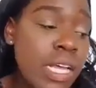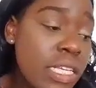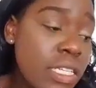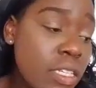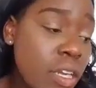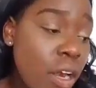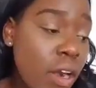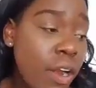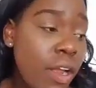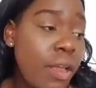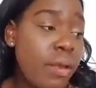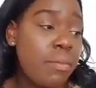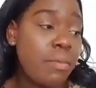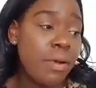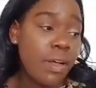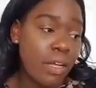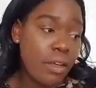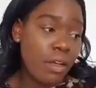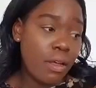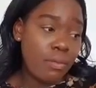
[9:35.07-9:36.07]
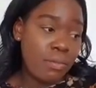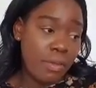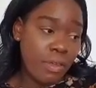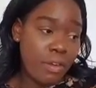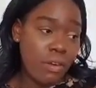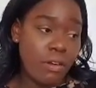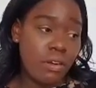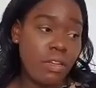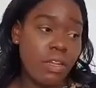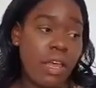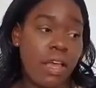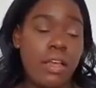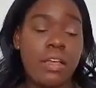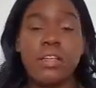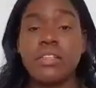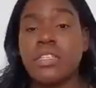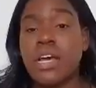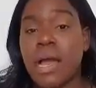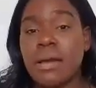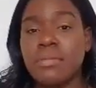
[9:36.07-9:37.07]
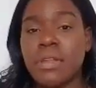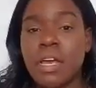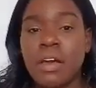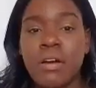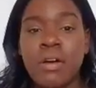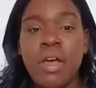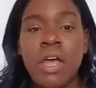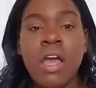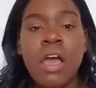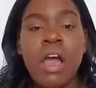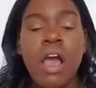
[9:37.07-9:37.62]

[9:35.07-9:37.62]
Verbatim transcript: sorry, my computer, like, timed out.